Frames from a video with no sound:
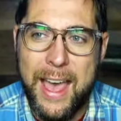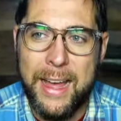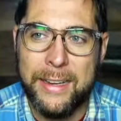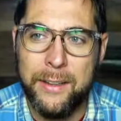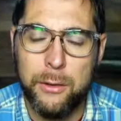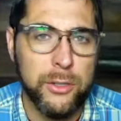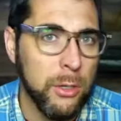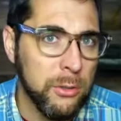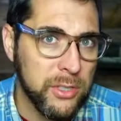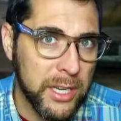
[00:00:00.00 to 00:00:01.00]
And there's
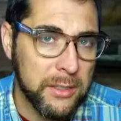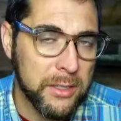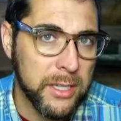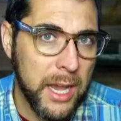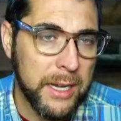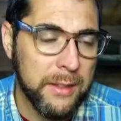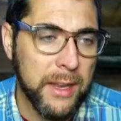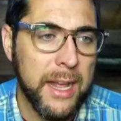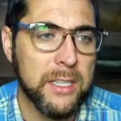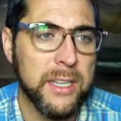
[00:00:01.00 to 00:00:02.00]
no sane society
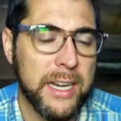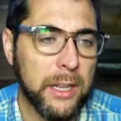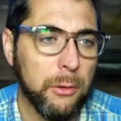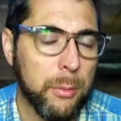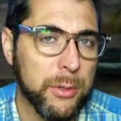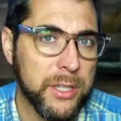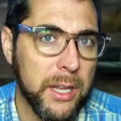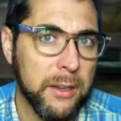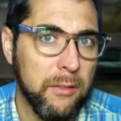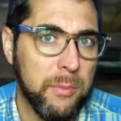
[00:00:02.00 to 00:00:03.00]
that has
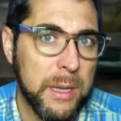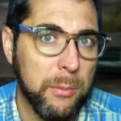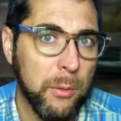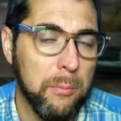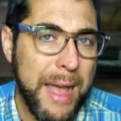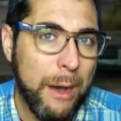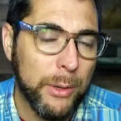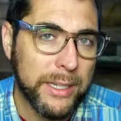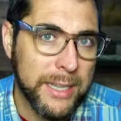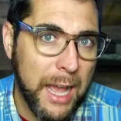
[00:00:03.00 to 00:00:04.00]
93% of people
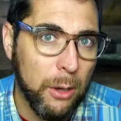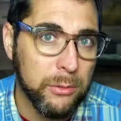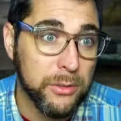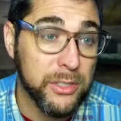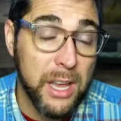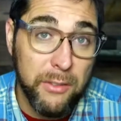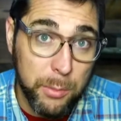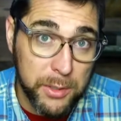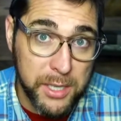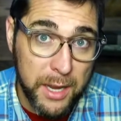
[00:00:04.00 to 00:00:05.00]
bowing down to
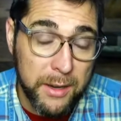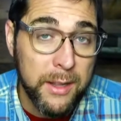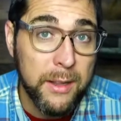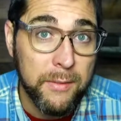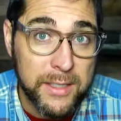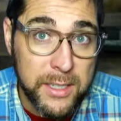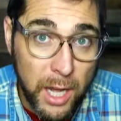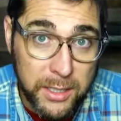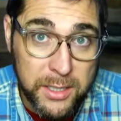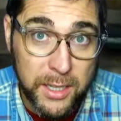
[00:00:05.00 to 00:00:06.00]
7%. That's
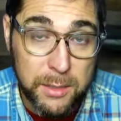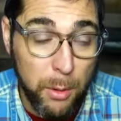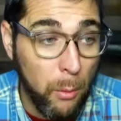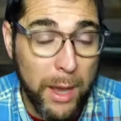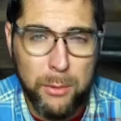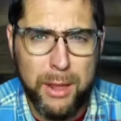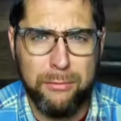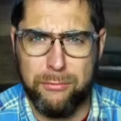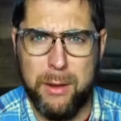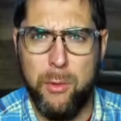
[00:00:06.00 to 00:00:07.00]
nonsense. But why do we
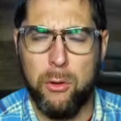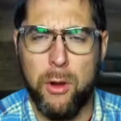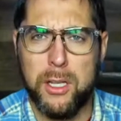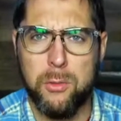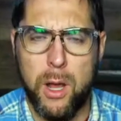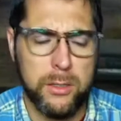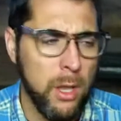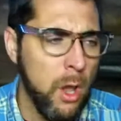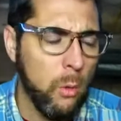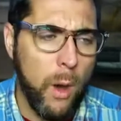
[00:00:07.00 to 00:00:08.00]
have rainbow
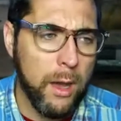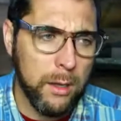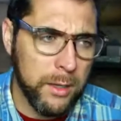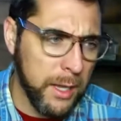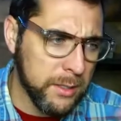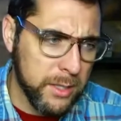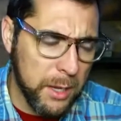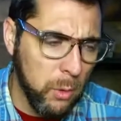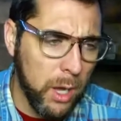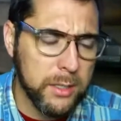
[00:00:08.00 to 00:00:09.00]
crosswalks? Why and
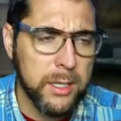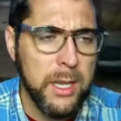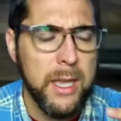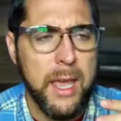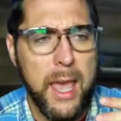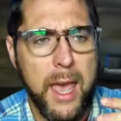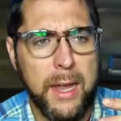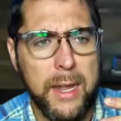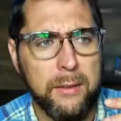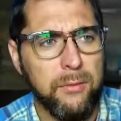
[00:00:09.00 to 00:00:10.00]
sidewalks
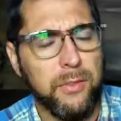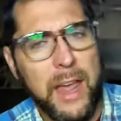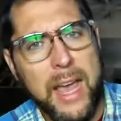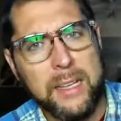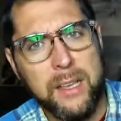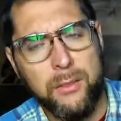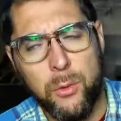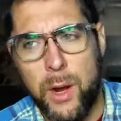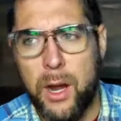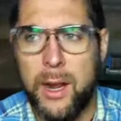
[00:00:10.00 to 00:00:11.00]
and flags
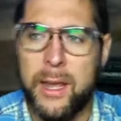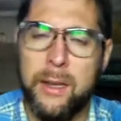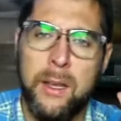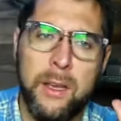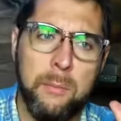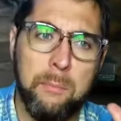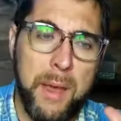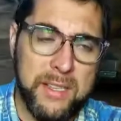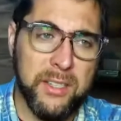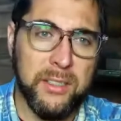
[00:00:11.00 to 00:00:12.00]
everywhere? And
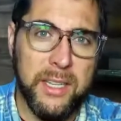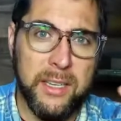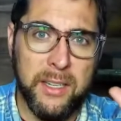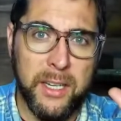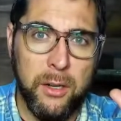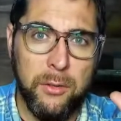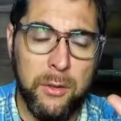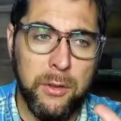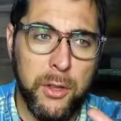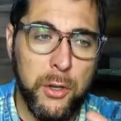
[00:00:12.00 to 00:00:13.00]
basically, you know,
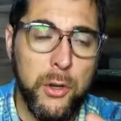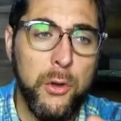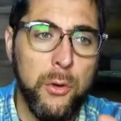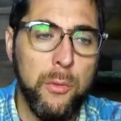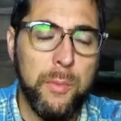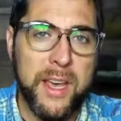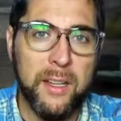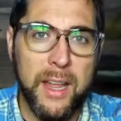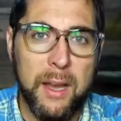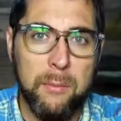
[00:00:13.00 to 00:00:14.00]
the new
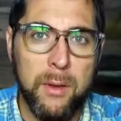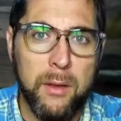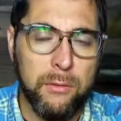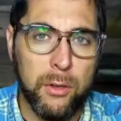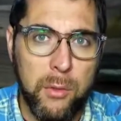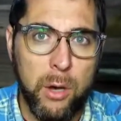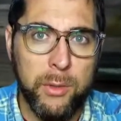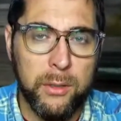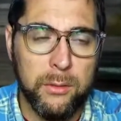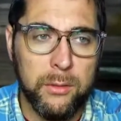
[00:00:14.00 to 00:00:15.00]
BLM for a
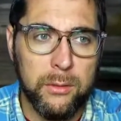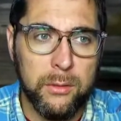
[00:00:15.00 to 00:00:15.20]
moment